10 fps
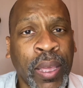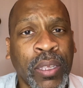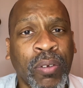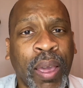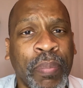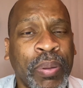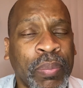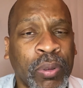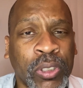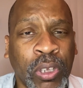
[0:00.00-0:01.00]
You had
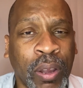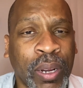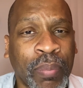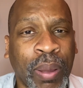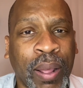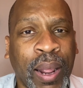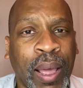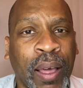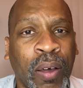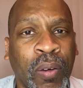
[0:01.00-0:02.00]
people talking about
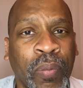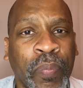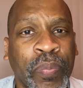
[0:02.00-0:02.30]
how